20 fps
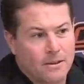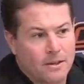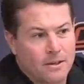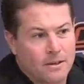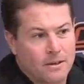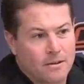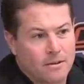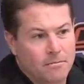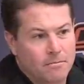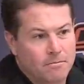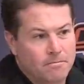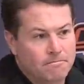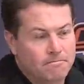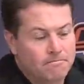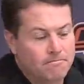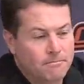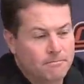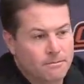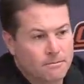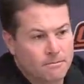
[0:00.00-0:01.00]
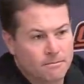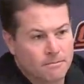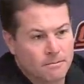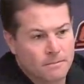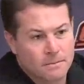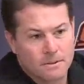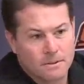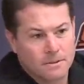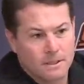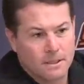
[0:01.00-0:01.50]
That,
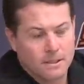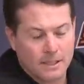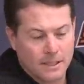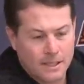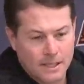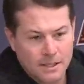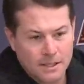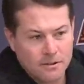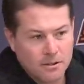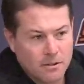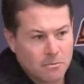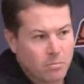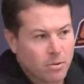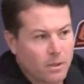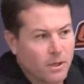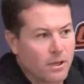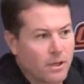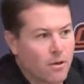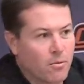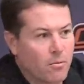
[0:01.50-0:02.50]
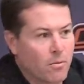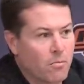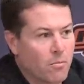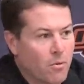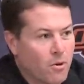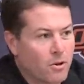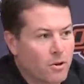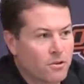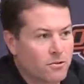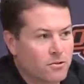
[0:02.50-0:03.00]
not that Keaton didn't play hard, but
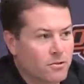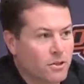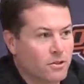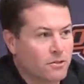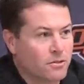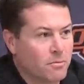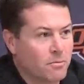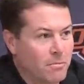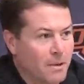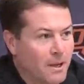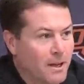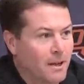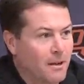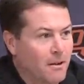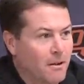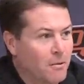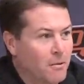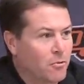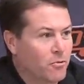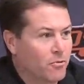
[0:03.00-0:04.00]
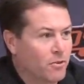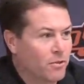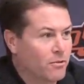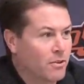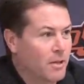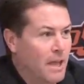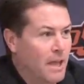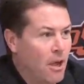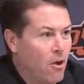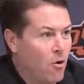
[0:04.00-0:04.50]
Marcus does it by almost
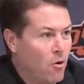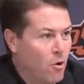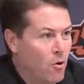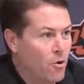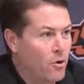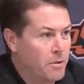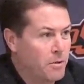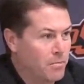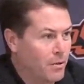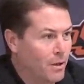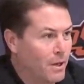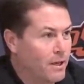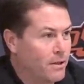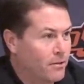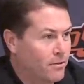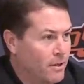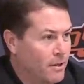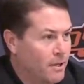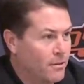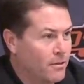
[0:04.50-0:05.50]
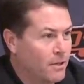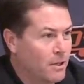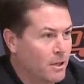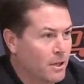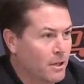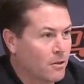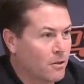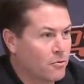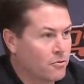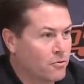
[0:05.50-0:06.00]
how hard he plays. And I think
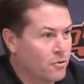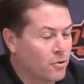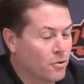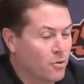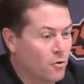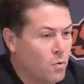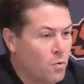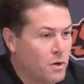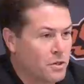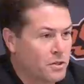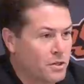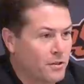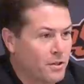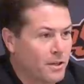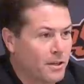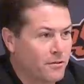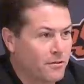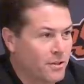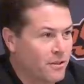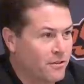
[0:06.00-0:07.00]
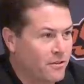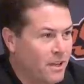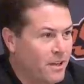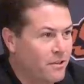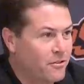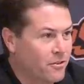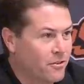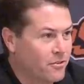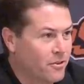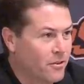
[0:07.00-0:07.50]
it goes to your question. I think it's
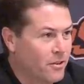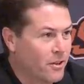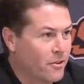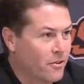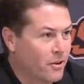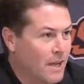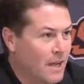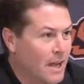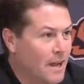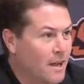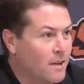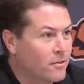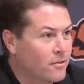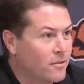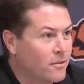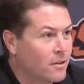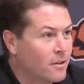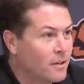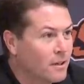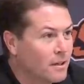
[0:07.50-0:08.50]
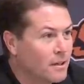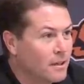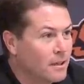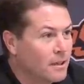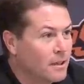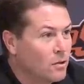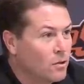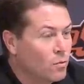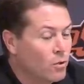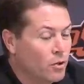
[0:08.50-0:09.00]
contagious to the other guys.
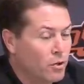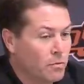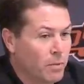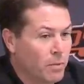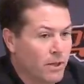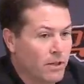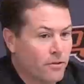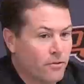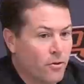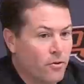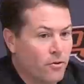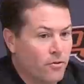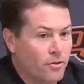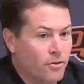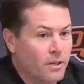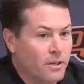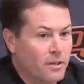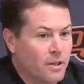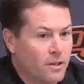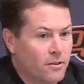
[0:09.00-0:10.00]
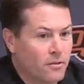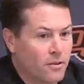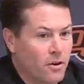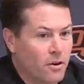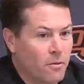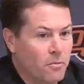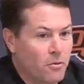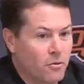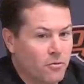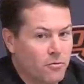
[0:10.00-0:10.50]
When you play as hard as he does, it
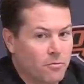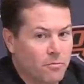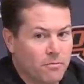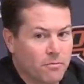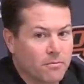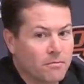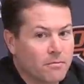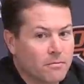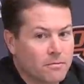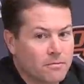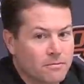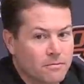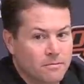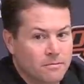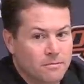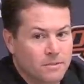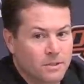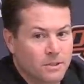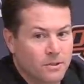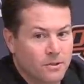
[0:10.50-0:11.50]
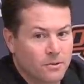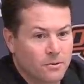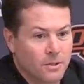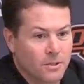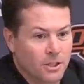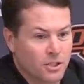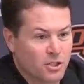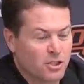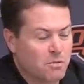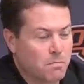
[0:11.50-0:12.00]
almost, you know,
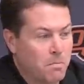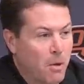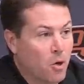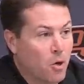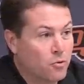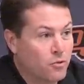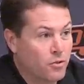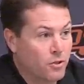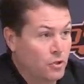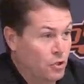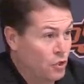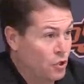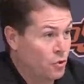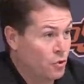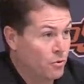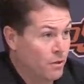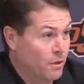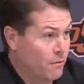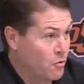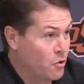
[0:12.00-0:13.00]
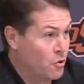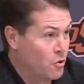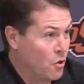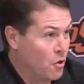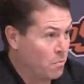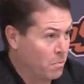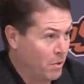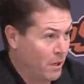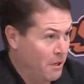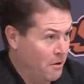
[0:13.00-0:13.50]
exposes you if you
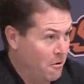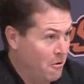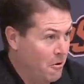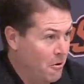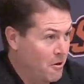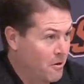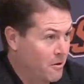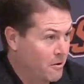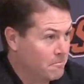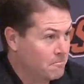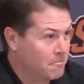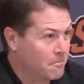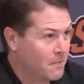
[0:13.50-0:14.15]
don't play hard.